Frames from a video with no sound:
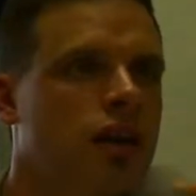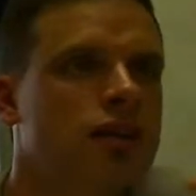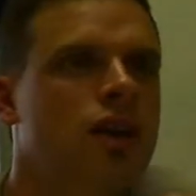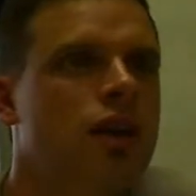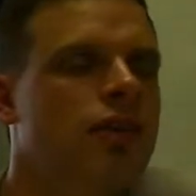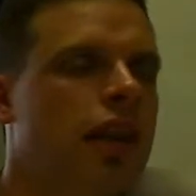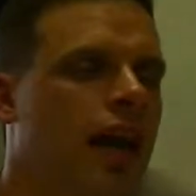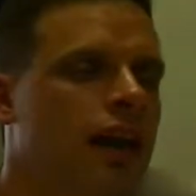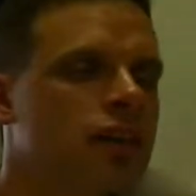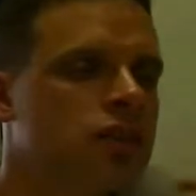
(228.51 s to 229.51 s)
And it's kind of
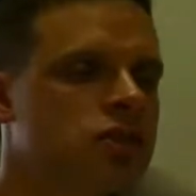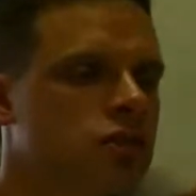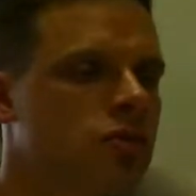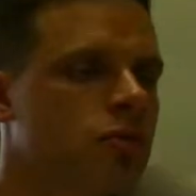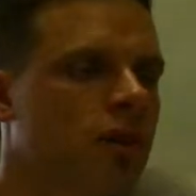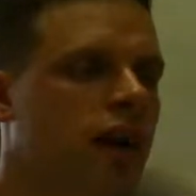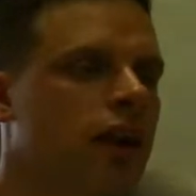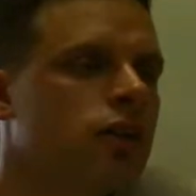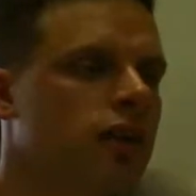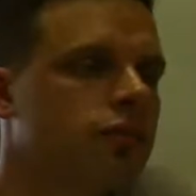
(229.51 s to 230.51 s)
analogous to a
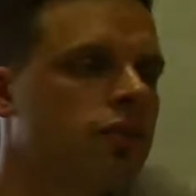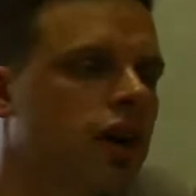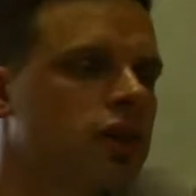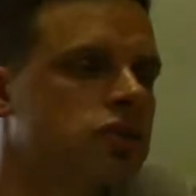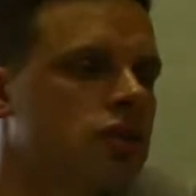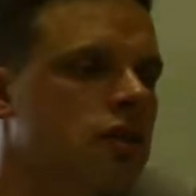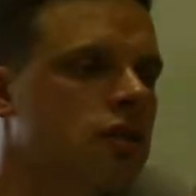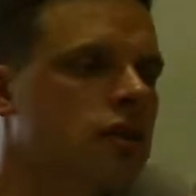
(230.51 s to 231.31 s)
value level function.